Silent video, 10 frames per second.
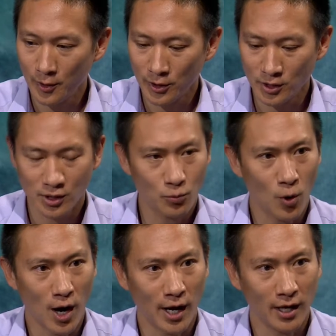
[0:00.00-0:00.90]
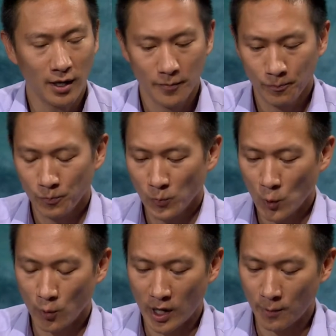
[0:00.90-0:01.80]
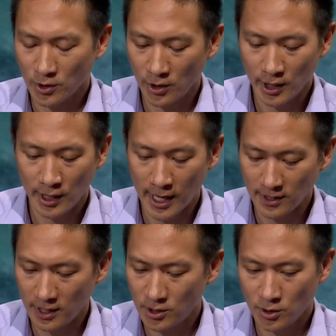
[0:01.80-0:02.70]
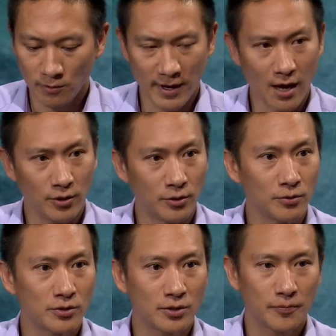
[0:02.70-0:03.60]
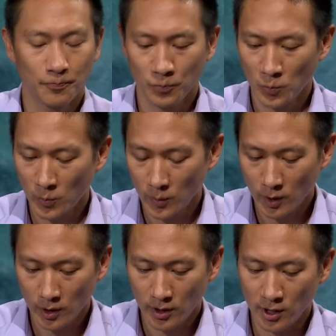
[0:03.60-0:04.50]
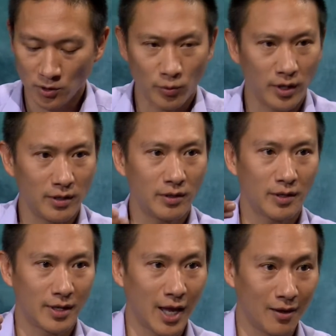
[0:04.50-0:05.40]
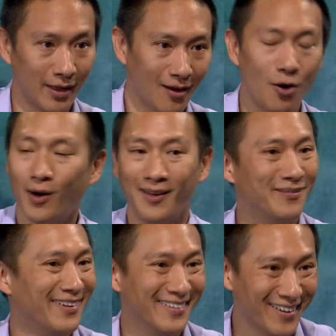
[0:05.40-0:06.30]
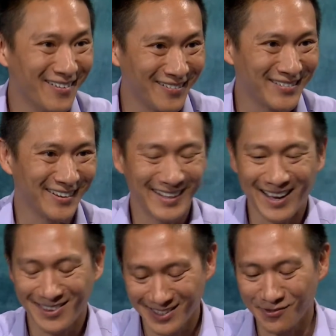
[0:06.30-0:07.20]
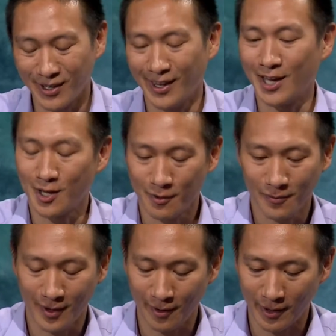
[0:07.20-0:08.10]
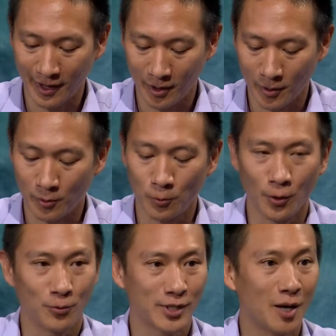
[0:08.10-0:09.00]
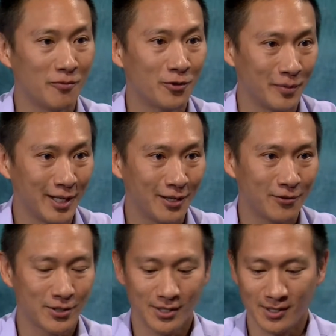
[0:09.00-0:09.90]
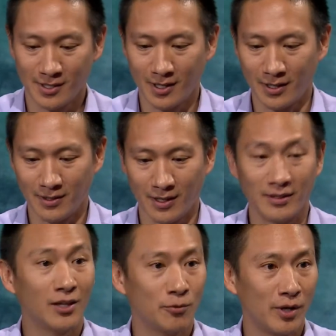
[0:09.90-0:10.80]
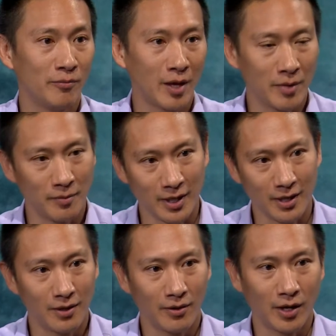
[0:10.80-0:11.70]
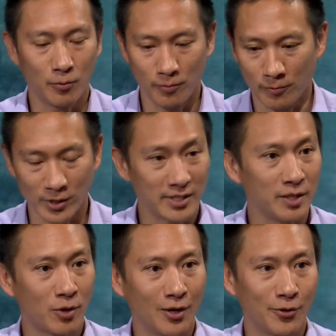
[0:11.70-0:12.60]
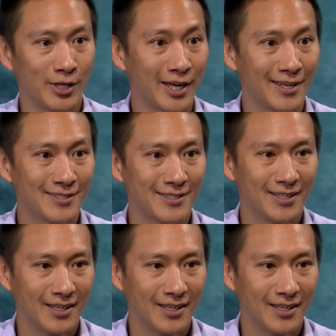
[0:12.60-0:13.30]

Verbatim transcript: this is why when I was looking at these two values, this one came, like, oh, I, I'm sorry, yeah, this one, like, like, like rose up for me versus an, another one that maybe like, was deprioritized.